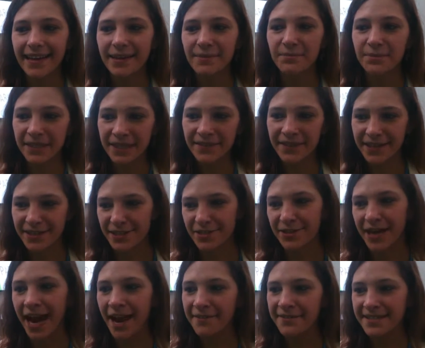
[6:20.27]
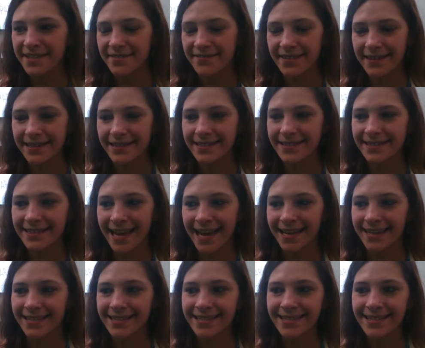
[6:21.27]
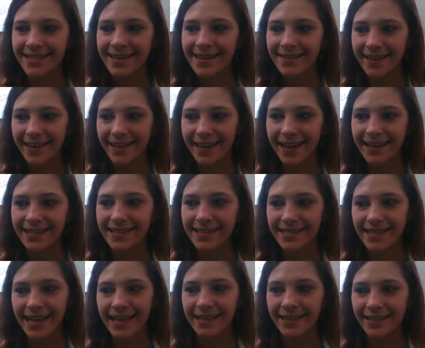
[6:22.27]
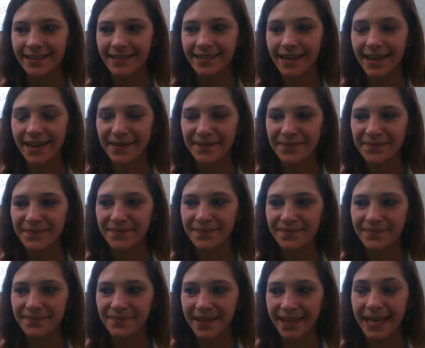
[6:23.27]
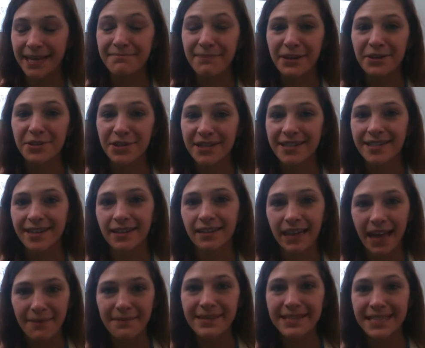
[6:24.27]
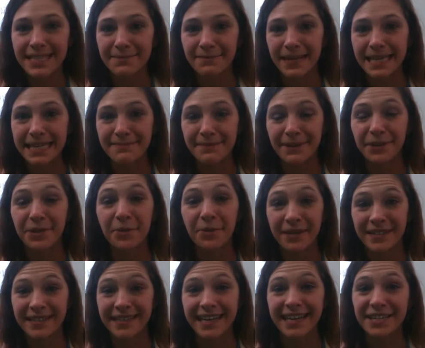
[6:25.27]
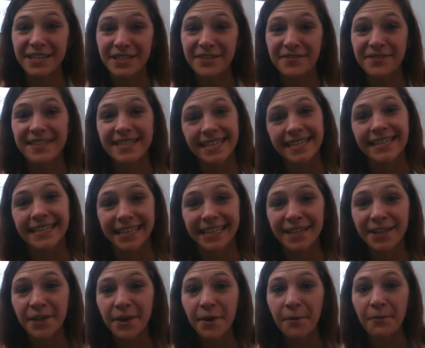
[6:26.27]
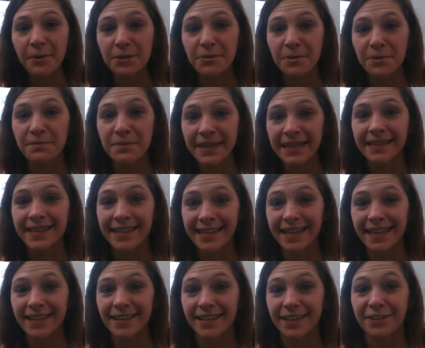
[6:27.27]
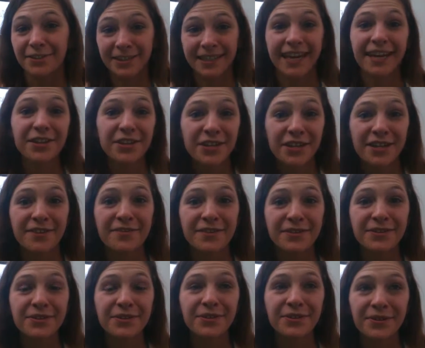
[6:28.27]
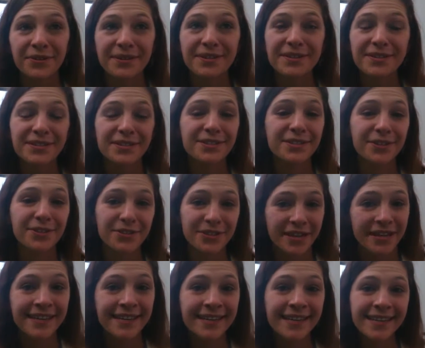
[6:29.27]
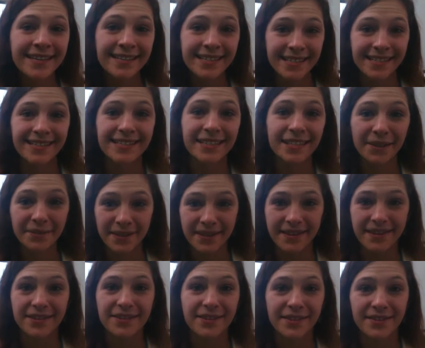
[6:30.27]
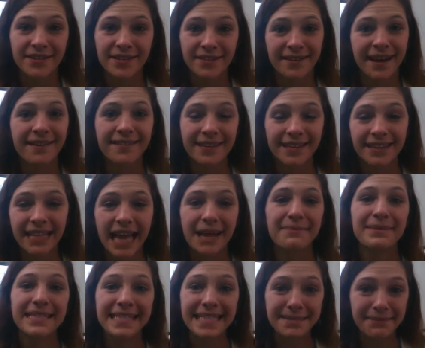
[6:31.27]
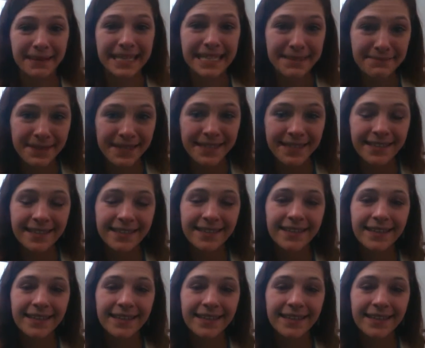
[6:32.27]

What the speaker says: In previous drafts of this text, they had mentioned a climate displacement coordination facility, which would mean the creation of a new institution to deal with issues surrounding climate displacement.